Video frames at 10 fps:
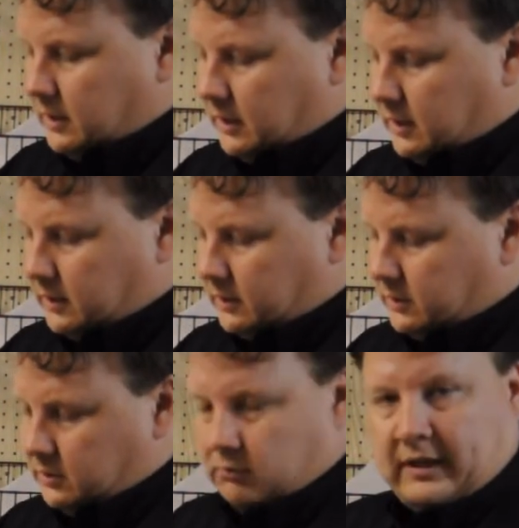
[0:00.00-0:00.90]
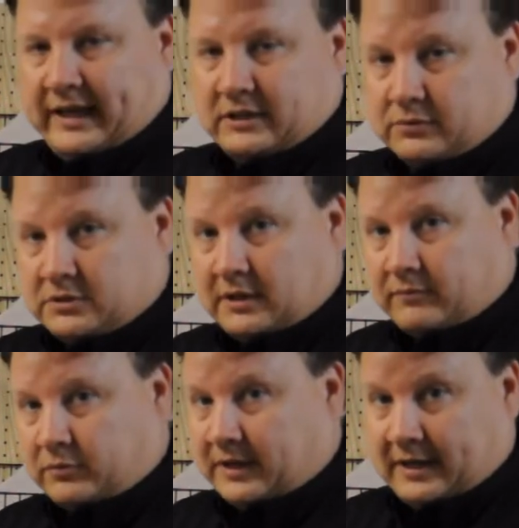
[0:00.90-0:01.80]
And it will last for
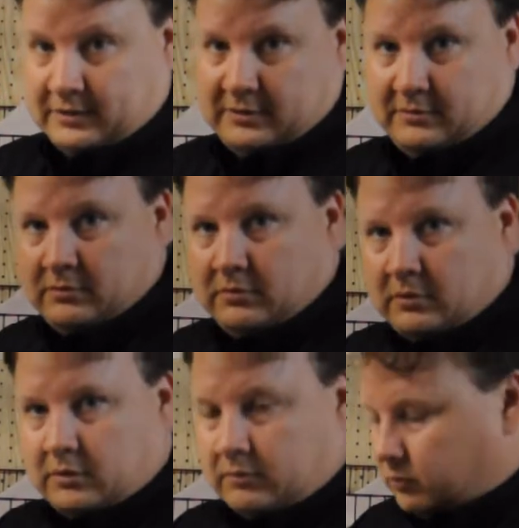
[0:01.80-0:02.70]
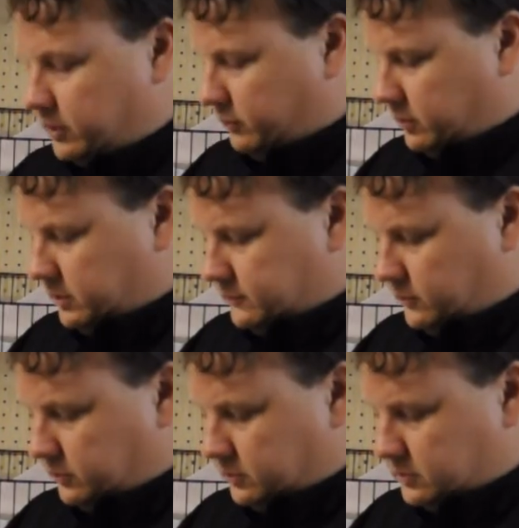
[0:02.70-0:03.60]
several days uh, running one of these
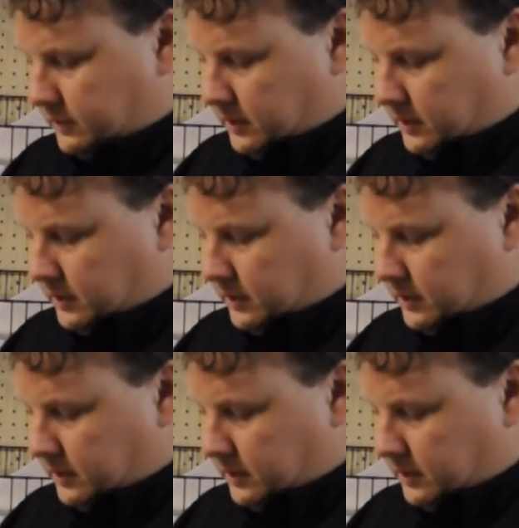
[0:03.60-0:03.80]
filters.